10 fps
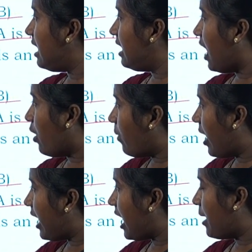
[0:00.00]
Now
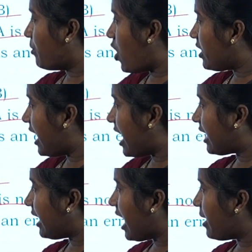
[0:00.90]
among
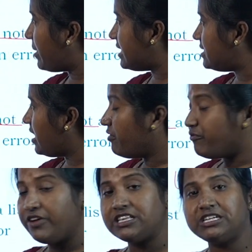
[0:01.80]
ABC,
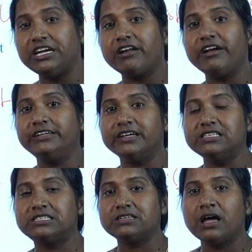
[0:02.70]
which it
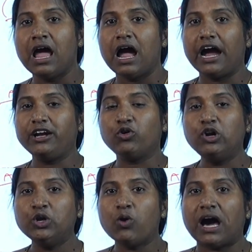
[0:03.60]
returns? I told
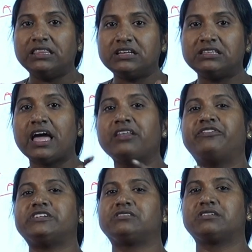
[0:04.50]
you other than
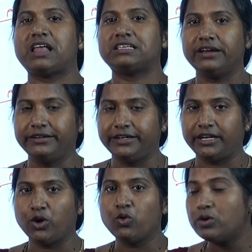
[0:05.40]
first class
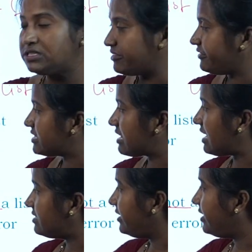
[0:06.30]
entity. Who is the first
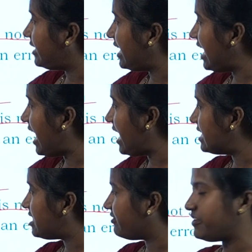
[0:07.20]
class entity? A
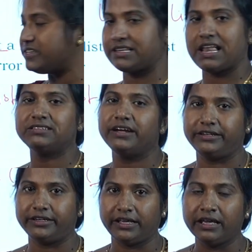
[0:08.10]
is the first class
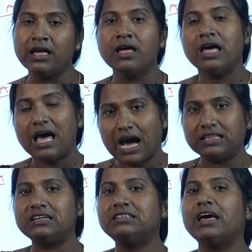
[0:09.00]
entity.
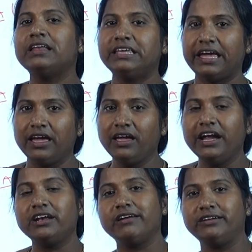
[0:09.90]
Other than A,
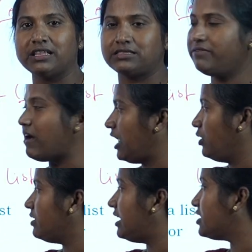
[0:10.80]
it returns the
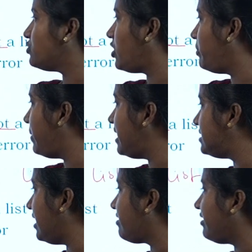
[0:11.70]
value. That is what?
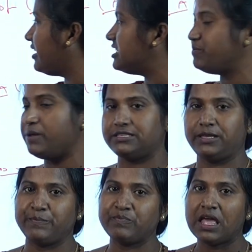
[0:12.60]
BC. It returns
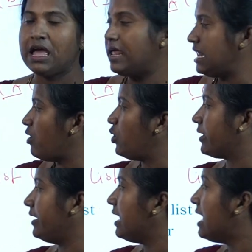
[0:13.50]
BC. Now look
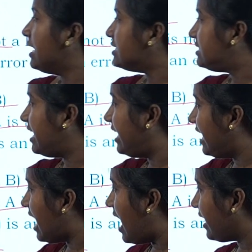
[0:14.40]
at CDR